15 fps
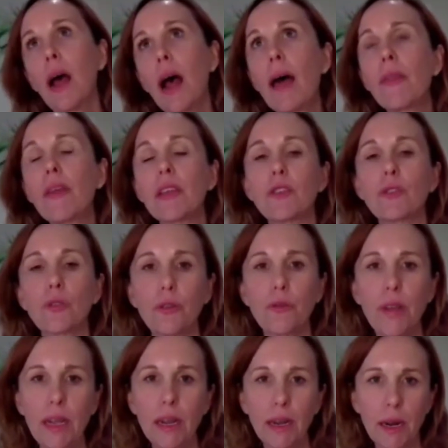other sort of
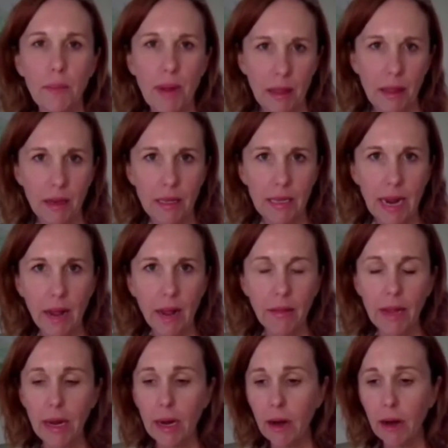healing methods out
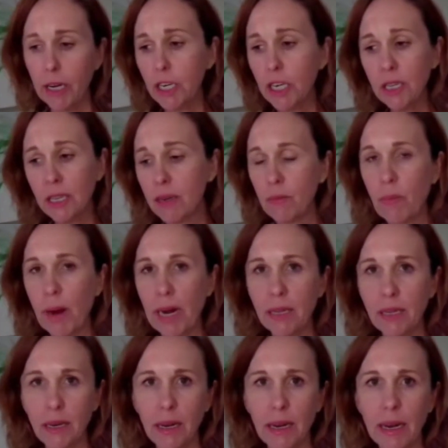there, and just
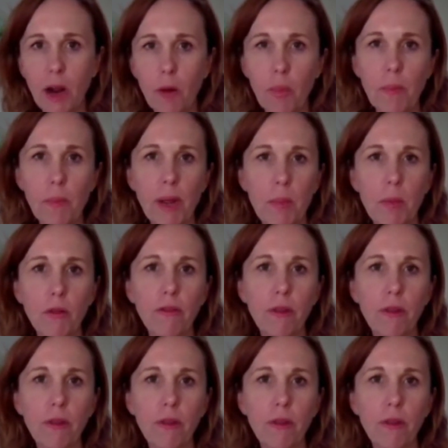basically helping people